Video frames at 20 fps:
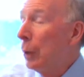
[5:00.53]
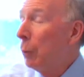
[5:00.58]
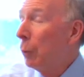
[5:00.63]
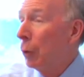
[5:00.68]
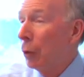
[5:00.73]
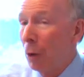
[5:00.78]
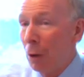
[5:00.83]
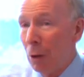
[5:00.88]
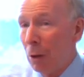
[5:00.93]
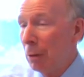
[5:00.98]

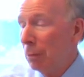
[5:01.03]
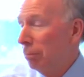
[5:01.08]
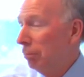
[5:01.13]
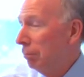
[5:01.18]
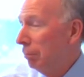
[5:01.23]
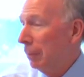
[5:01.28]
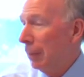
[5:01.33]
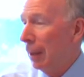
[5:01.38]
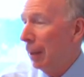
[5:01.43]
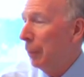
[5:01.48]
would all
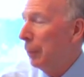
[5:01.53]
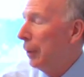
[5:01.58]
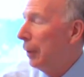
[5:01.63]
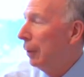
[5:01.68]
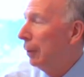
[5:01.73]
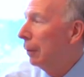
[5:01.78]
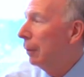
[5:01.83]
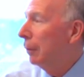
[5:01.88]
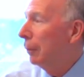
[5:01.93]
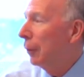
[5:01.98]
up
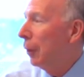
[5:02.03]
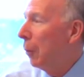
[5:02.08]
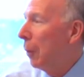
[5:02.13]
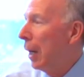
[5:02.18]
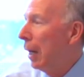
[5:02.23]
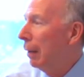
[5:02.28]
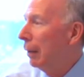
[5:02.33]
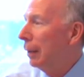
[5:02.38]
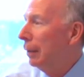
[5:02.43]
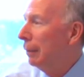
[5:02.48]
here go
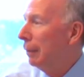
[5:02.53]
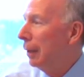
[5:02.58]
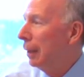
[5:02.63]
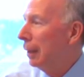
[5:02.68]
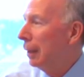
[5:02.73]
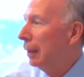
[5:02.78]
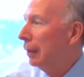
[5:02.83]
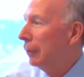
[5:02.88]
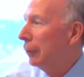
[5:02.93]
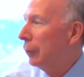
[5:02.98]
out and
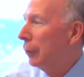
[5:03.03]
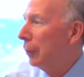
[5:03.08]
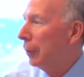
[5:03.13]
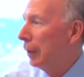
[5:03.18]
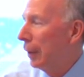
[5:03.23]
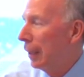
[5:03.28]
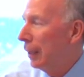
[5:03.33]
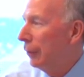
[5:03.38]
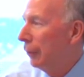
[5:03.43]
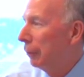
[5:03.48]
uh, to a
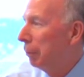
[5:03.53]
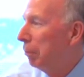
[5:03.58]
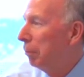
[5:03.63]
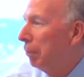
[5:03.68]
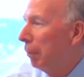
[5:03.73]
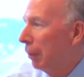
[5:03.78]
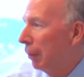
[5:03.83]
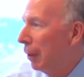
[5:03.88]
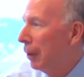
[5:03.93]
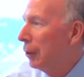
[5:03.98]
nice
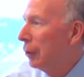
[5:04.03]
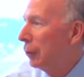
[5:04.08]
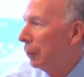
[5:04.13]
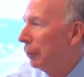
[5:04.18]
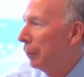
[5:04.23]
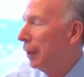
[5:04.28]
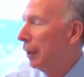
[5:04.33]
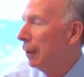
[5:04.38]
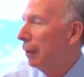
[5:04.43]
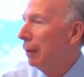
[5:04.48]
lunch
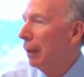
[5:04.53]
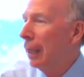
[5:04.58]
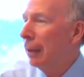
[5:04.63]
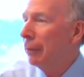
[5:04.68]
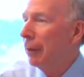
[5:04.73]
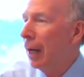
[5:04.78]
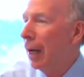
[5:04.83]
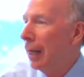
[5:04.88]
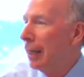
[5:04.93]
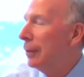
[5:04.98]
or dinner,
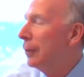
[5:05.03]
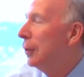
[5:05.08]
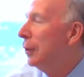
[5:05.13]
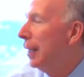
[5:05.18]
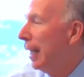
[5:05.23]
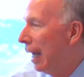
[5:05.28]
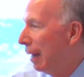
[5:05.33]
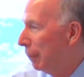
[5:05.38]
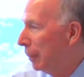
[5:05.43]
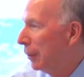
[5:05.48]
and the Heinz
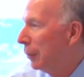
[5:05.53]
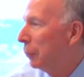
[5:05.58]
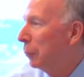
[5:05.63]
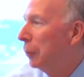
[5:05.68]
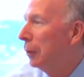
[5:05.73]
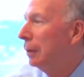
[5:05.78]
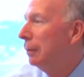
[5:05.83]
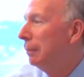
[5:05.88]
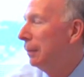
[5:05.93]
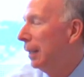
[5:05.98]
endowments
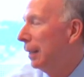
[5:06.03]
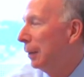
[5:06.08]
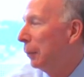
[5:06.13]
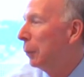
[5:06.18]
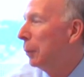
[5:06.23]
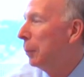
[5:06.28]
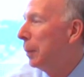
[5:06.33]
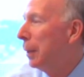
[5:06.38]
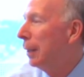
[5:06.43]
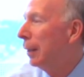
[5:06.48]
would uh,
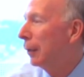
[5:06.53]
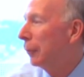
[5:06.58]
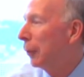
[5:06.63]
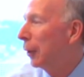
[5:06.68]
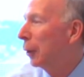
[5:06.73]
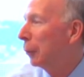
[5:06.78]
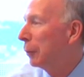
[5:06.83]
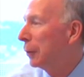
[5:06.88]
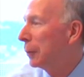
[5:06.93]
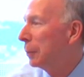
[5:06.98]
would be the, the,
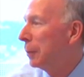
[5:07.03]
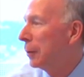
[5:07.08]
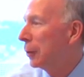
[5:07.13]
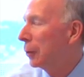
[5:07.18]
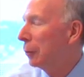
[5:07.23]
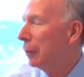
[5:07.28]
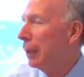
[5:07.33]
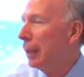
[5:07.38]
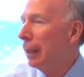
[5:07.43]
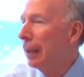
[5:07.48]
Christmas
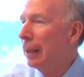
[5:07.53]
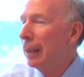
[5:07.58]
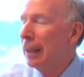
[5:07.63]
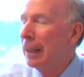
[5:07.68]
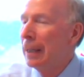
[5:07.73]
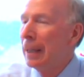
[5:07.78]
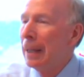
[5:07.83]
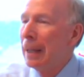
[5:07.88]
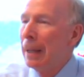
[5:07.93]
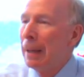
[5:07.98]
treat.
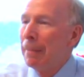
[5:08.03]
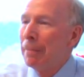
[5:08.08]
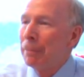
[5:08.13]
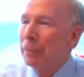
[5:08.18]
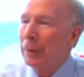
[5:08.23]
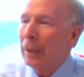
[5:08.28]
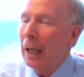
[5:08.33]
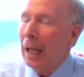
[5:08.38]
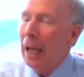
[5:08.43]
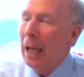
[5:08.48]

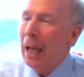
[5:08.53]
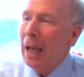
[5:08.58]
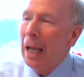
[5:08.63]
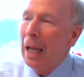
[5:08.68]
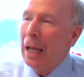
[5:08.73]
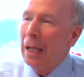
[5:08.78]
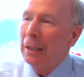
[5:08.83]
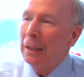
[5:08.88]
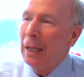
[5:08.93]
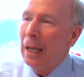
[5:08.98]

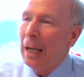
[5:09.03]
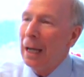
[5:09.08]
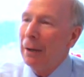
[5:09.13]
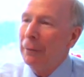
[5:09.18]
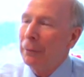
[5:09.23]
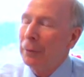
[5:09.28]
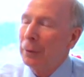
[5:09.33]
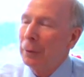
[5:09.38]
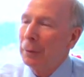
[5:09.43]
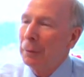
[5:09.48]
And
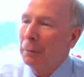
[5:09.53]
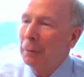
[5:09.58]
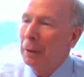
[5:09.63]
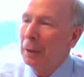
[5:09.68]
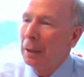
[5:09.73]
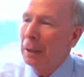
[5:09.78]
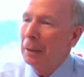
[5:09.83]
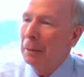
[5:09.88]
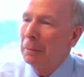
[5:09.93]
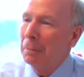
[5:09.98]
after
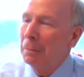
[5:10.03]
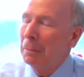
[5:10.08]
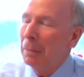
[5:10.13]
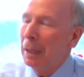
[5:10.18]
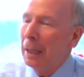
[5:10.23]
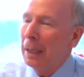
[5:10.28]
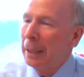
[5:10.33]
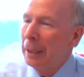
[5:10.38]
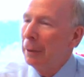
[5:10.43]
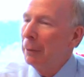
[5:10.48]
um,
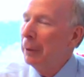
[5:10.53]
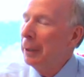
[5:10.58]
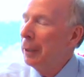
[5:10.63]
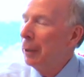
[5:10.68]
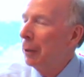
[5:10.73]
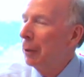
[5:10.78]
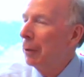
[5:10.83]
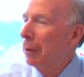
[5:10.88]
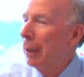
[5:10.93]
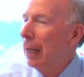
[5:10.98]
hearing
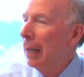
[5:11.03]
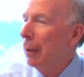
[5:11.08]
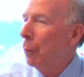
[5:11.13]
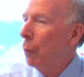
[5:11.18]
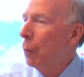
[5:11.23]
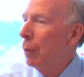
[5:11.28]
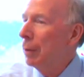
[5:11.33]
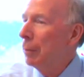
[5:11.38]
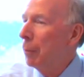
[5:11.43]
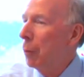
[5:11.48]
her at
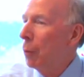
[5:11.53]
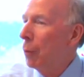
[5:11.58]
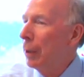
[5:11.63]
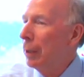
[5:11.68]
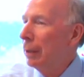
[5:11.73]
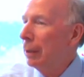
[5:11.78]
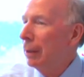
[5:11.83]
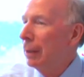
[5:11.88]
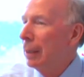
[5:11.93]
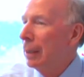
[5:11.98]
one
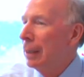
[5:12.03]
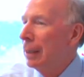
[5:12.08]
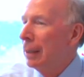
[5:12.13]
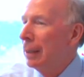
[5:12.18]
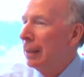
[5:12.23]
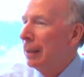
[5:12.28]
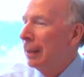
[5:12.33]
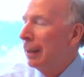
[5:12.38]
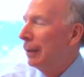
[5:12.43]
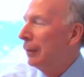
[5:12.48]
point,
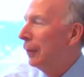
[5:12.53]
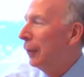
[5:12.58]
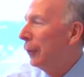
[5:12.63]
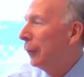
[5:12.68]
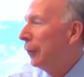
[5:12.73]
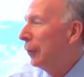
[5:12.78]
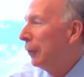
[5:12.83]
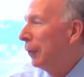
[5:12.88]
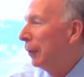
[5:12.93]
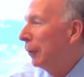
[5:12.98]

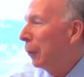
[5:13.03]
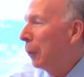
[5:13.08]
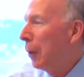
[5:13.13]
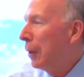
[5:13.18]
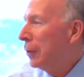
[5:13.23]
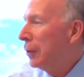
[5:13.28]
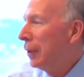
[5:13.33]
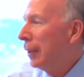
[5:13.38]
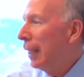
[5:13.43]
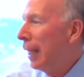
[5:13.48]
this, the
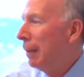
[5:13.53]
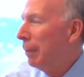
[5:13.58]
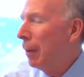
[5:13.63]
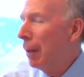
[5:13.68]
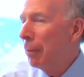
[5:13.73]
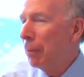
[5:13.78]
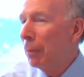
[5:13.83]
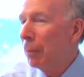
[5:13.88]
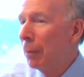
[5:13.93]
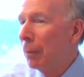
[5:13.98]
question came
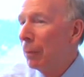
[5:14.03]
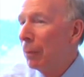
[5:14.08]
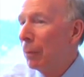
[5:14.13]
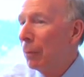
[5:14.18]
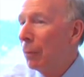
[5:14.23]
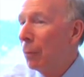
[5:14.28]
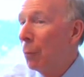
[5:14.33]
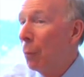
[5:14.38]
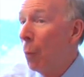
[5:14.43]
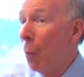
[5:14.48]
up:
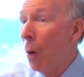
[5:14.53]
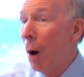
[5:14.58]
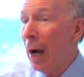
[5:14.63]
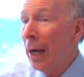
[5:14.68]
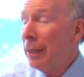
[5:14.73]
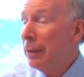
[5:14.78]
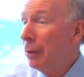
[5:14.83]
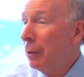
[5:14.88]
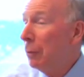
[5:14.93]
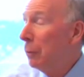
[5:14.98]

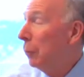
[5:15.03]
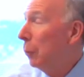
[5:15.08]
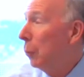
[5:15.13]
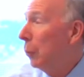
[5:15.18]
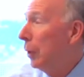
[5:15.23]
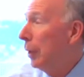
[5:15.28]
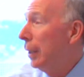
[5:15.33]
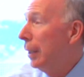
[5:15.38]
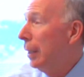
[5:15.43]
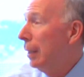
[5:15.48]
Why don't
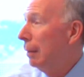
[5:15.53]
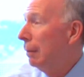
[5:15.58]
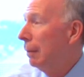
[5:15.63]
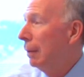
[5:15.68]
we